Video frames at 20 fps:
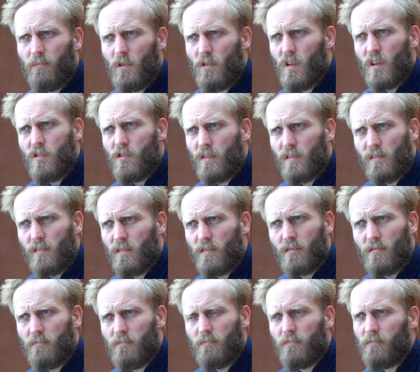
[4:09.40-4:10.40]

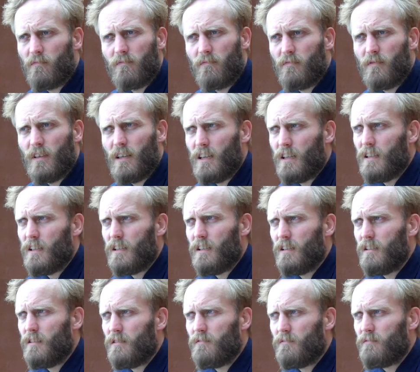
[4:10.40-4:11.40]
musicians,
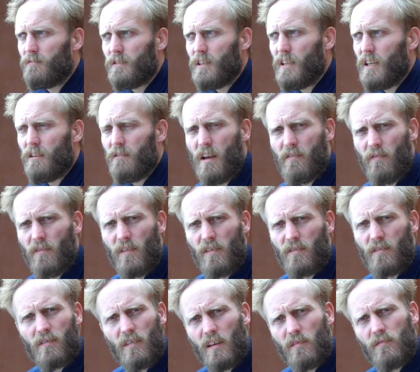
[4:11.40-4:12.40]

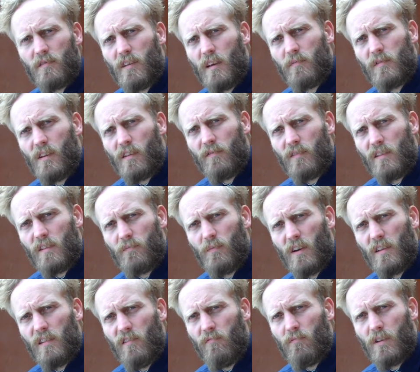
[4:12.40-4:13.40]
the same stuff that
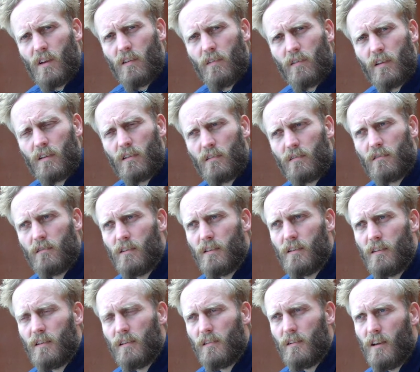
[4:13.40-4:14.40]
inspires everybody, I think.
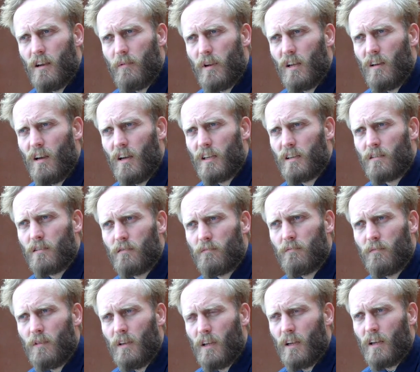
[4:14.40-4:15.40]
I mean, I like,
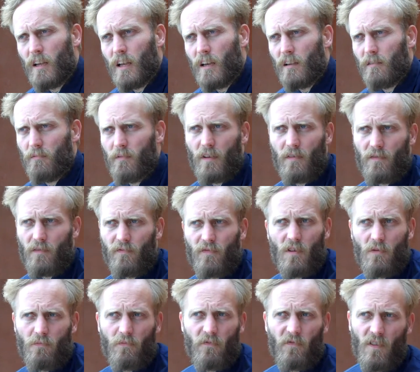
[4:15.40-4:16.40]
again, there's a
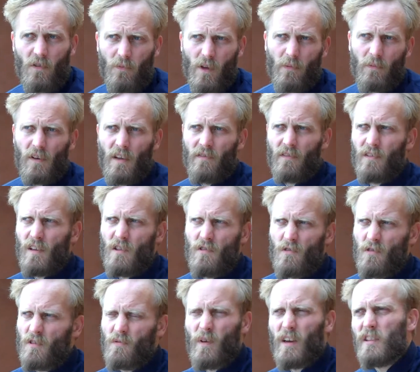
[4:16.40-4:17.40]
few people in the
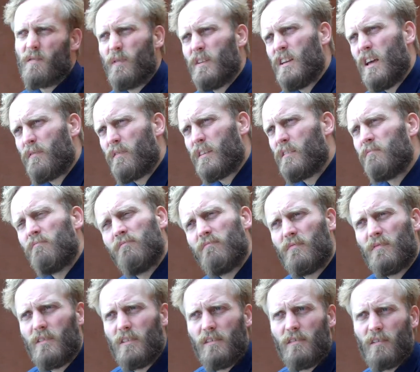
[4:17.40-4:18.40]
digital space, but nothing
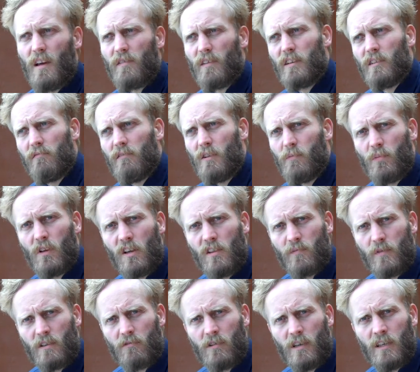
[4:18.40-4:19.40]
that really
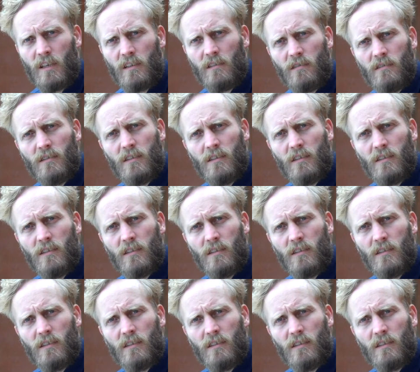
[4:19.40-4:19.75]
blows me away.